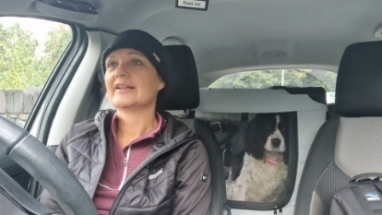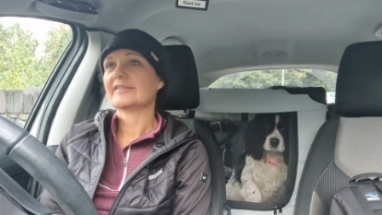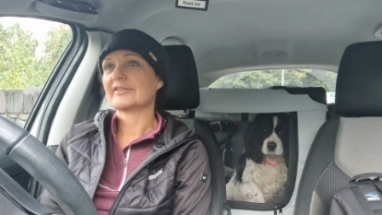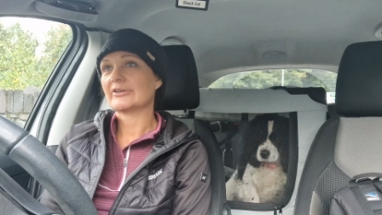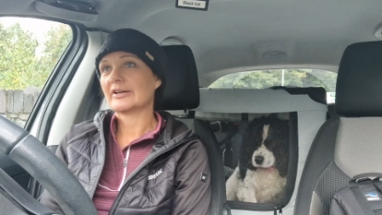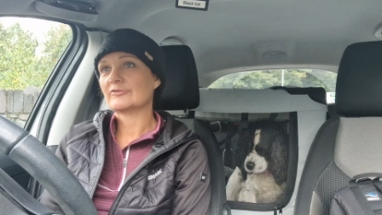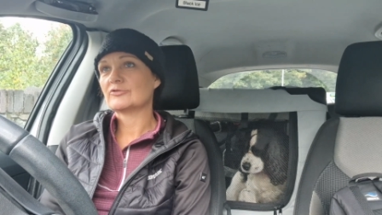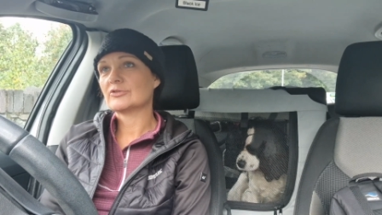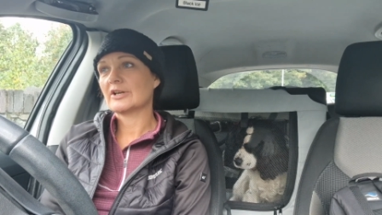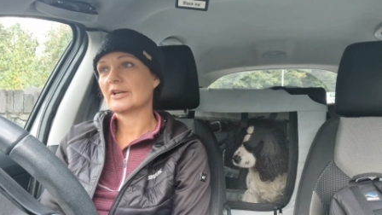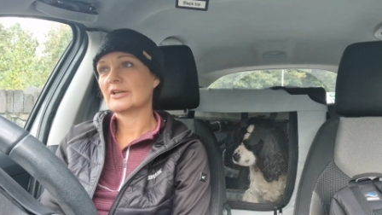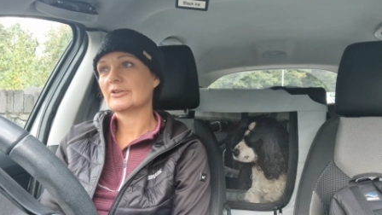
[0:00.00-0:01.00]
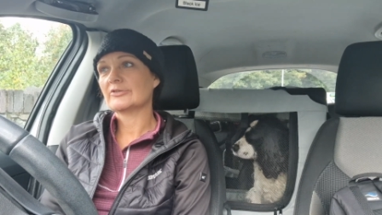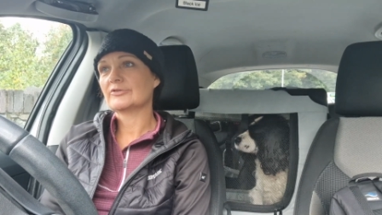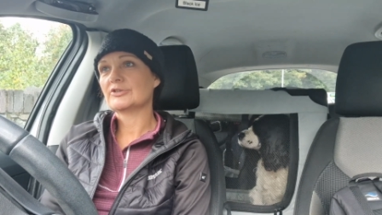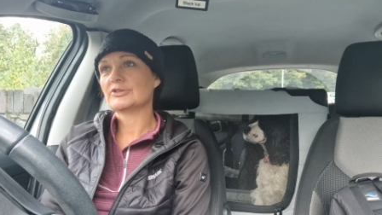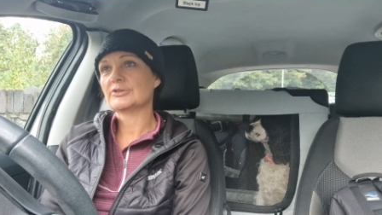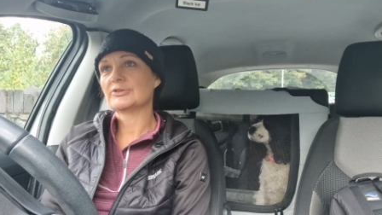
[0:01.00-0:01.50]
So I've
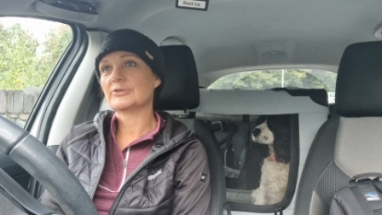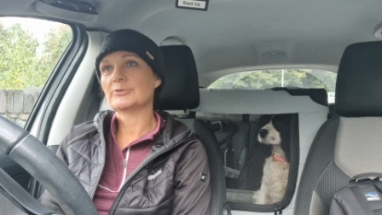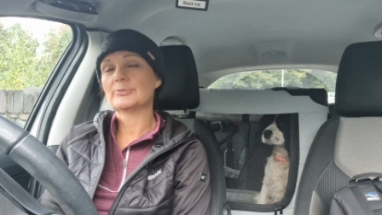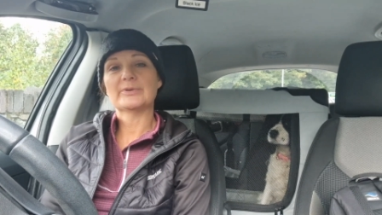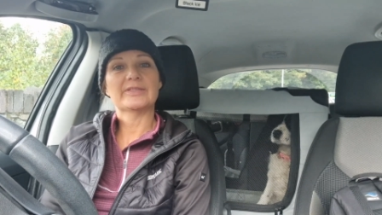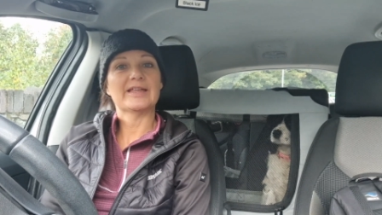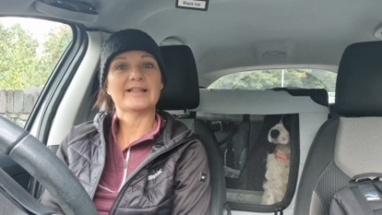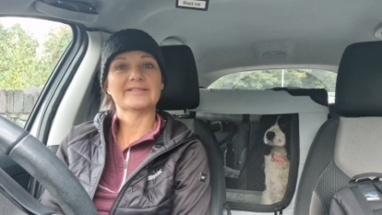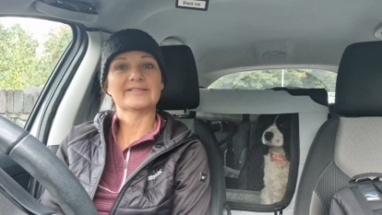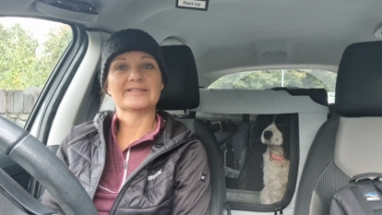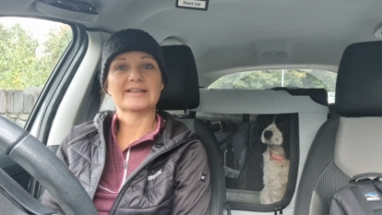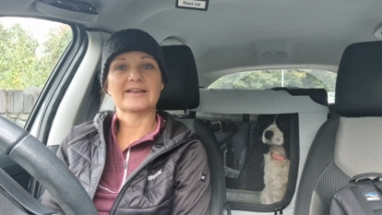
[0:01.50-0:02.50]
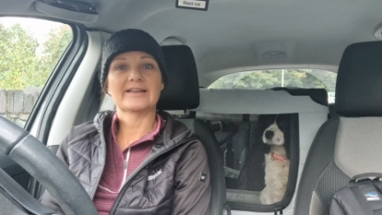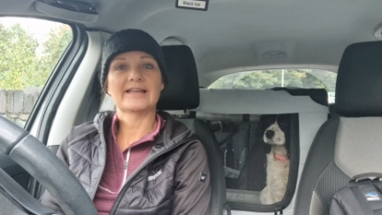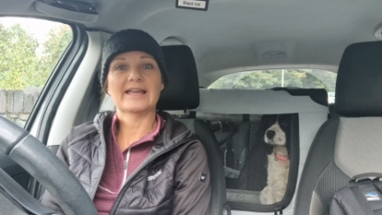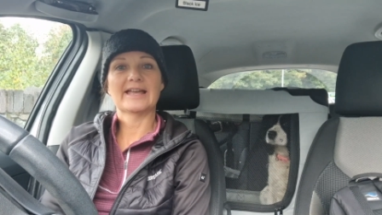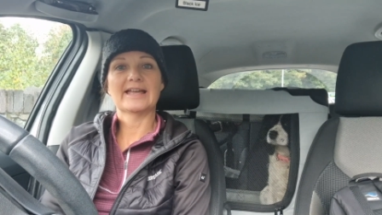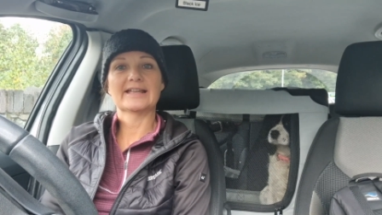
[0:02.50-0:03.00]
drove to Bethesda
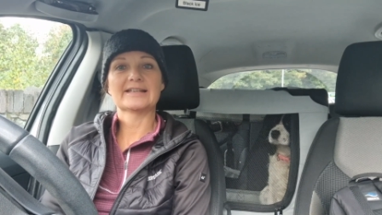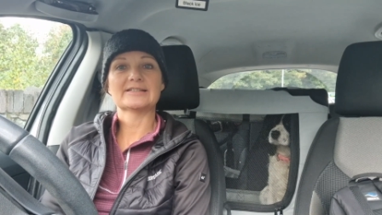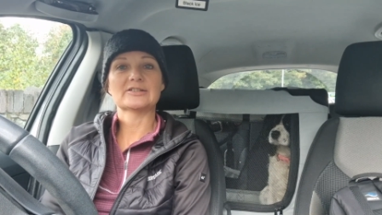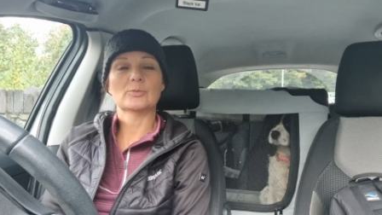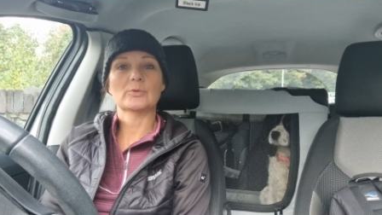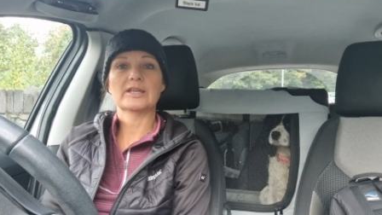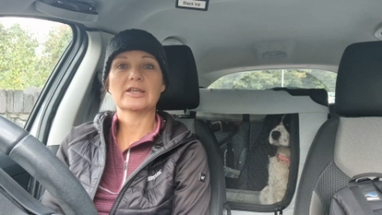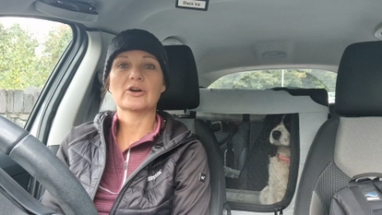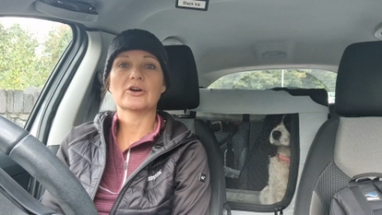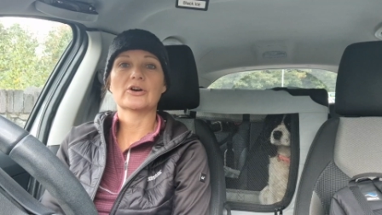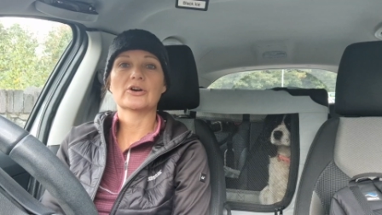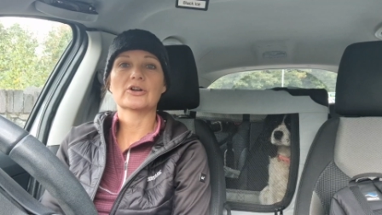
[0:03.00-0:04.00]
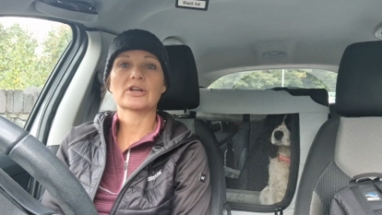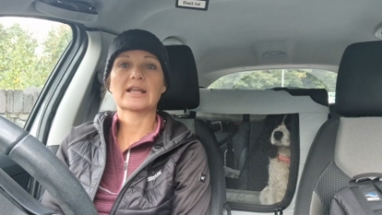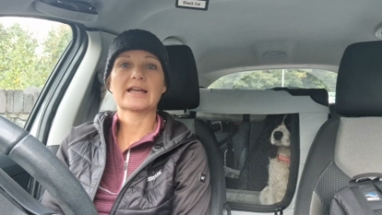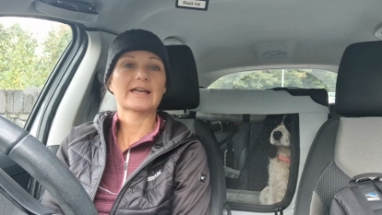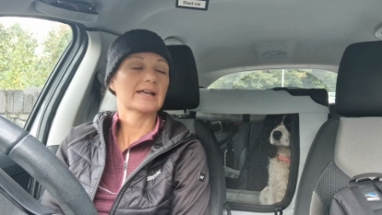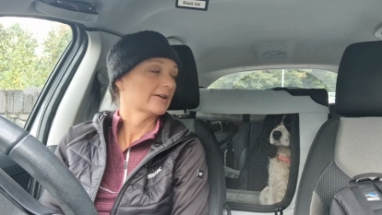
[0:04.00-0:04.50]
and we are
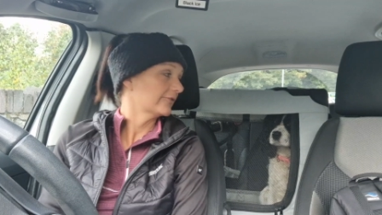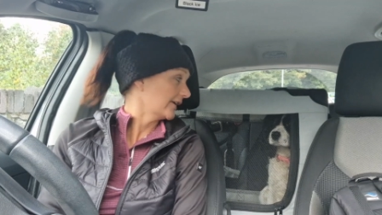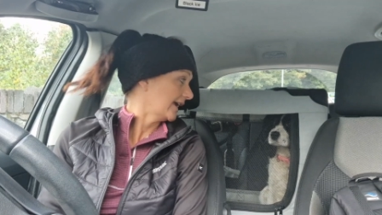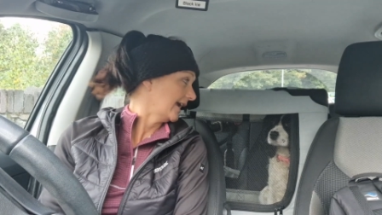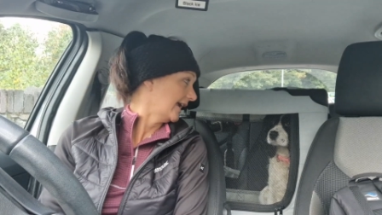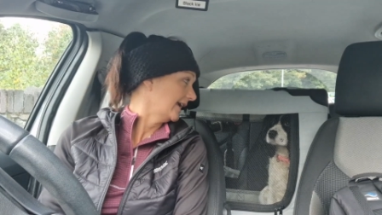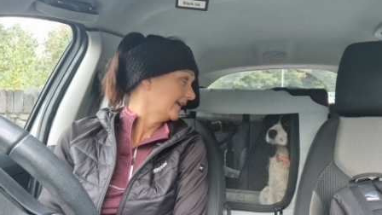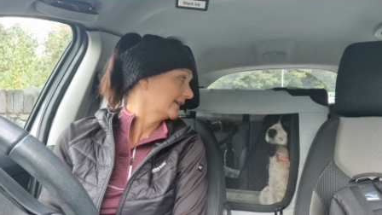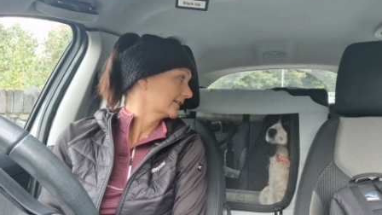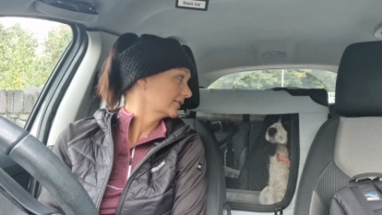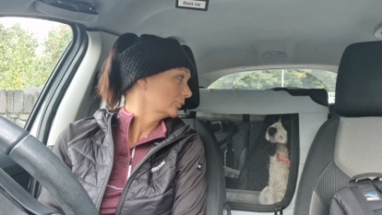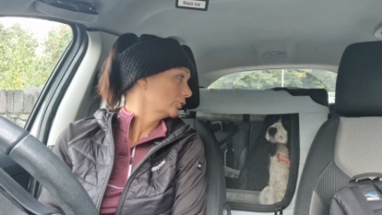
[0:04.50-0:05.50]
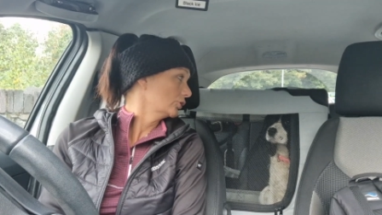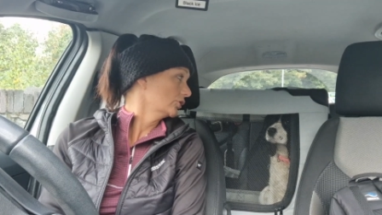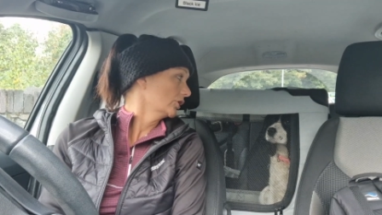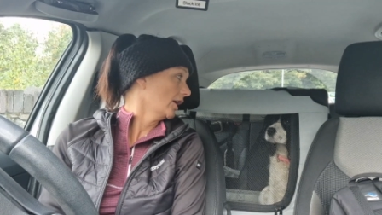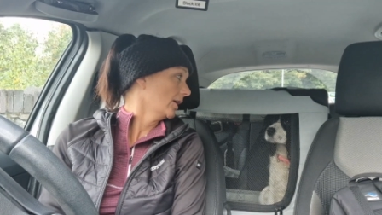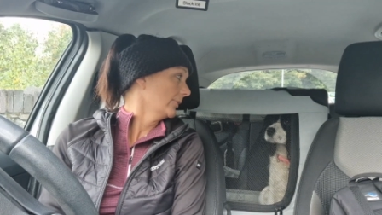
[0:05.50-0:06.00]
gonna have a little
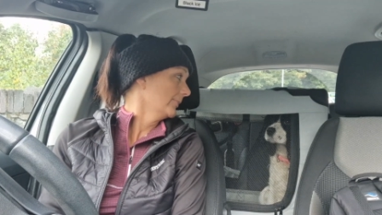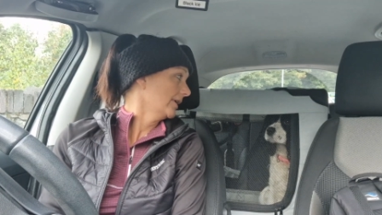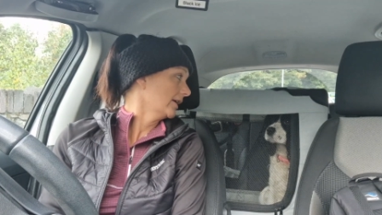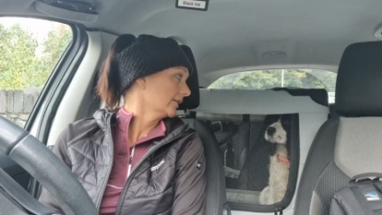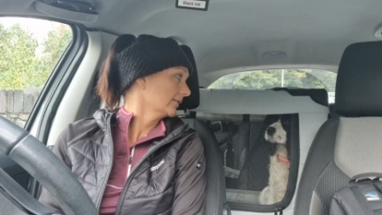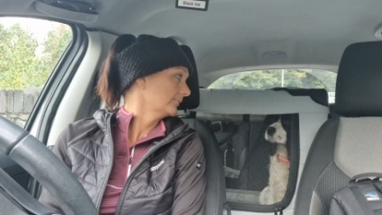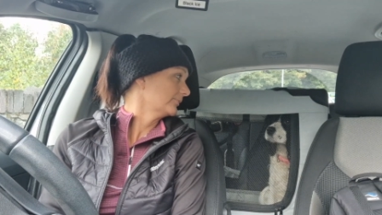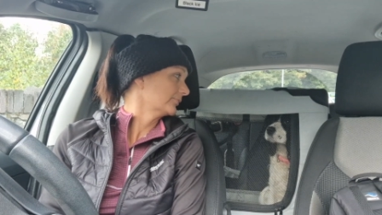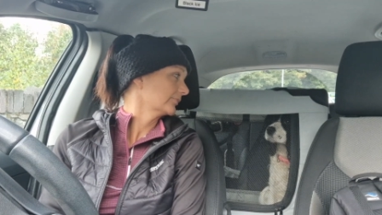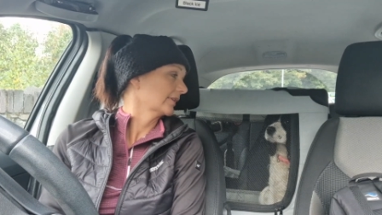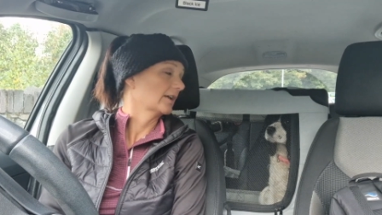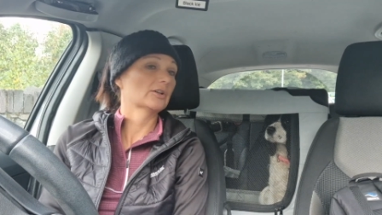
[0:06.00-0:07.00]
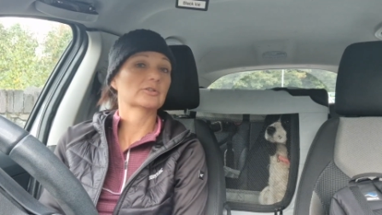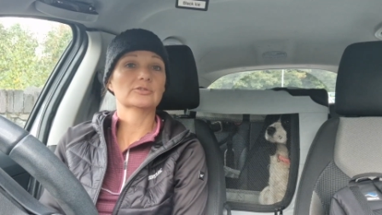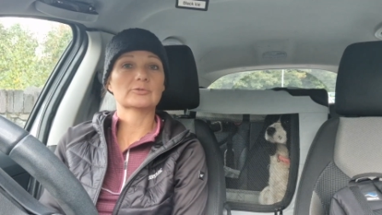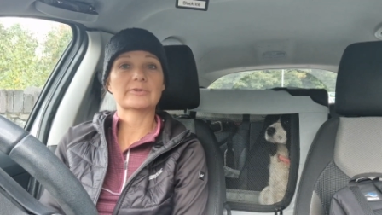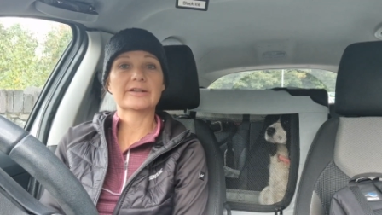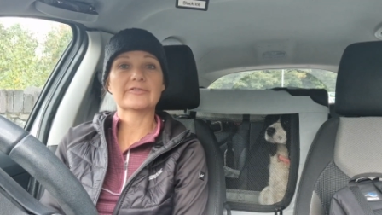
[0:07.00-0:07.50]
walk, aren't we, Mal? Along
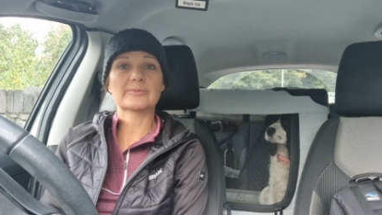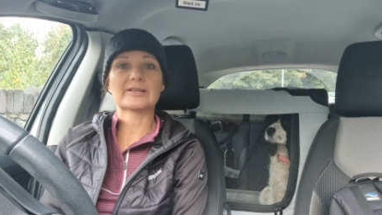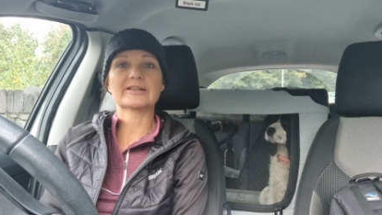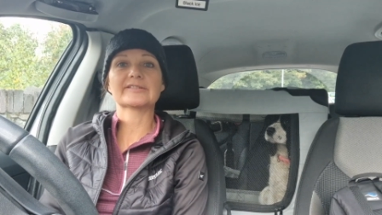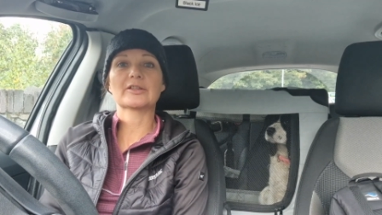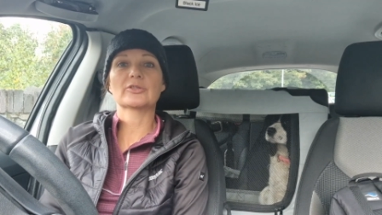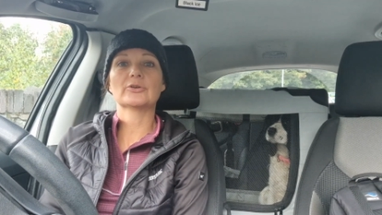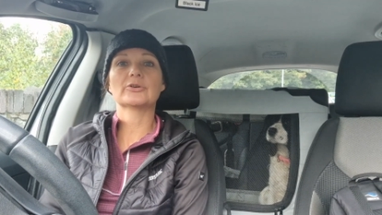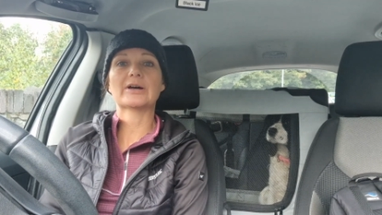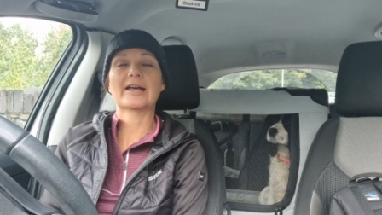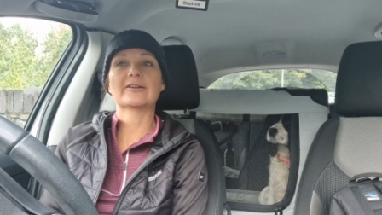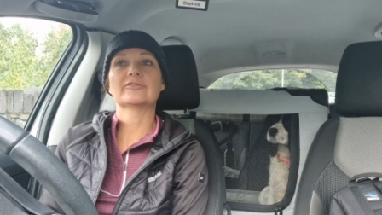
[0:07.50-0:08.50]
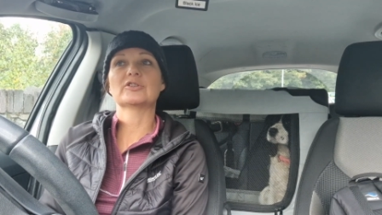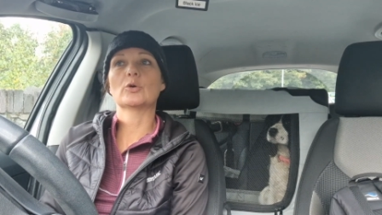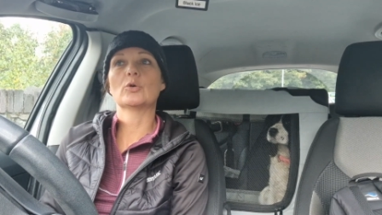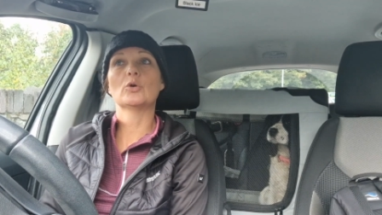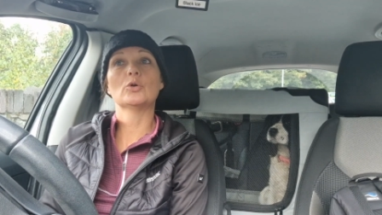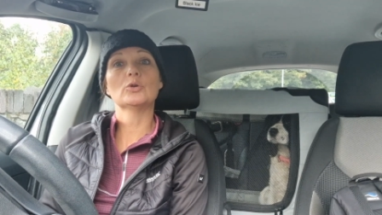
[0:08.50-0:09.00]
the river, because I thought after
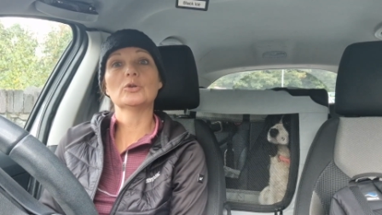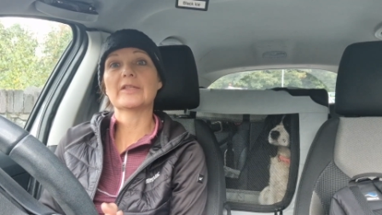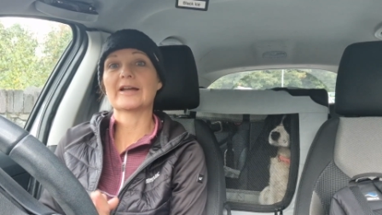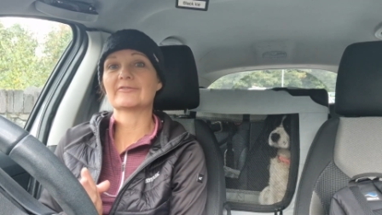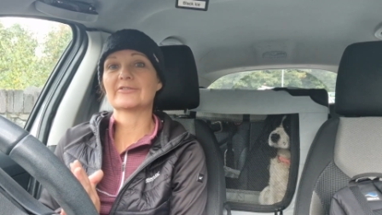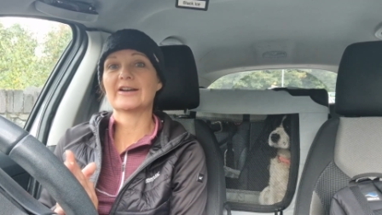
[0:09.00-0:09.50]
all that